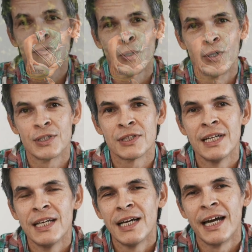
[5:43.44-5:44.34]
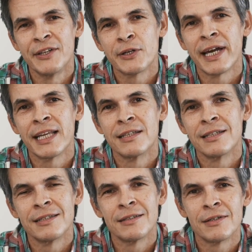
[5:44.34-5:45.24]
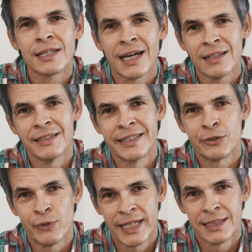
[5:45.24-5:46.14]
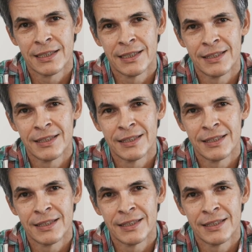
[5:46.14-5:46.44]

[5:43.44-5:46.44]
point, and you can color it red.